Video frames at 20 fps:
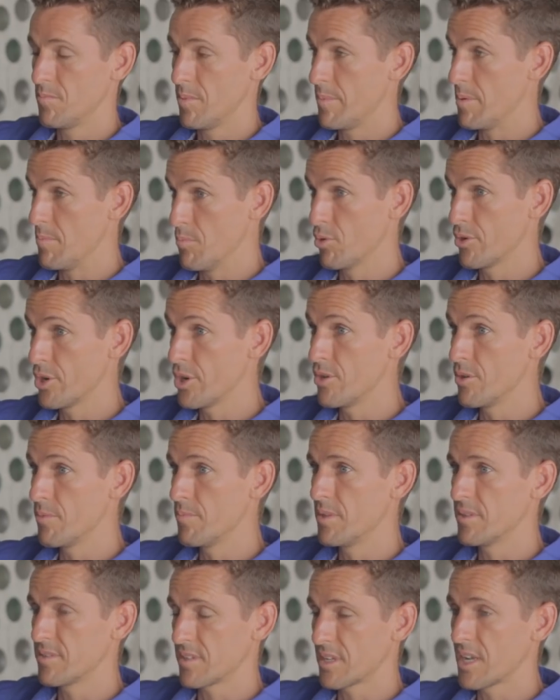Bordeaux,
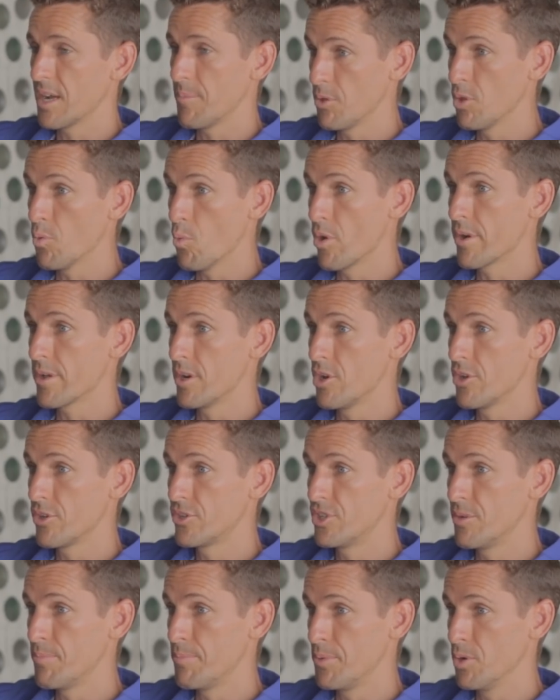there's a couple that want an
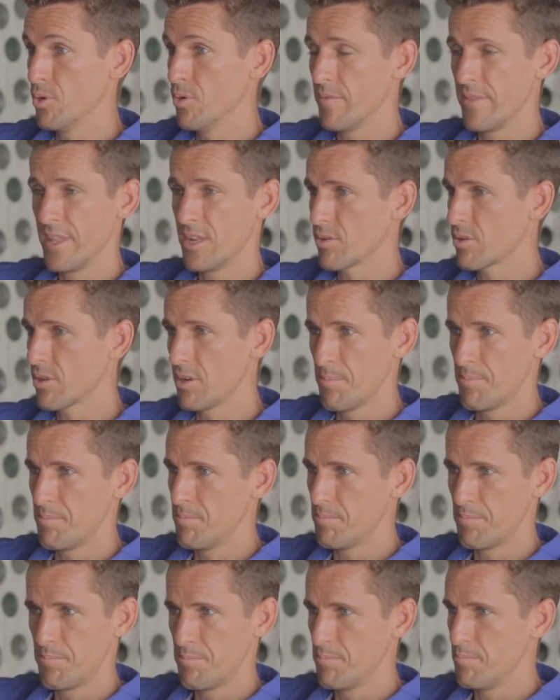Earthship built, and they're not going to
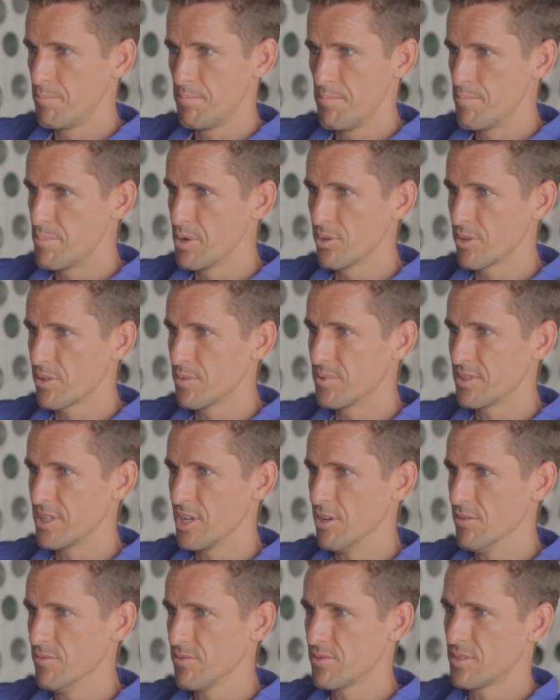build it
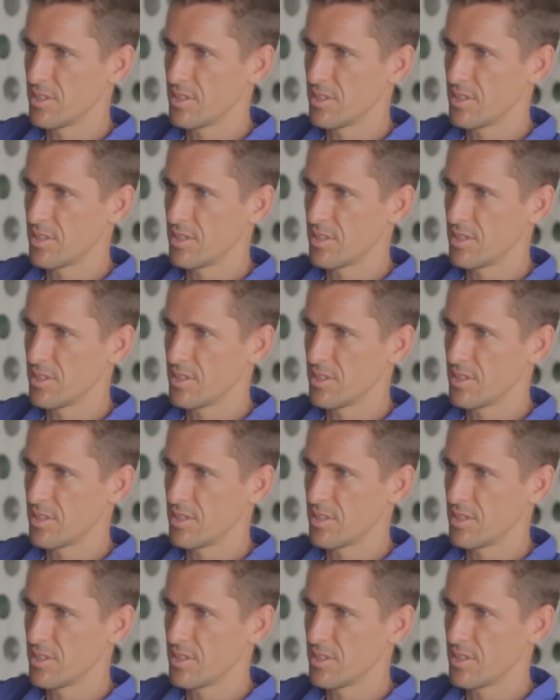themselves.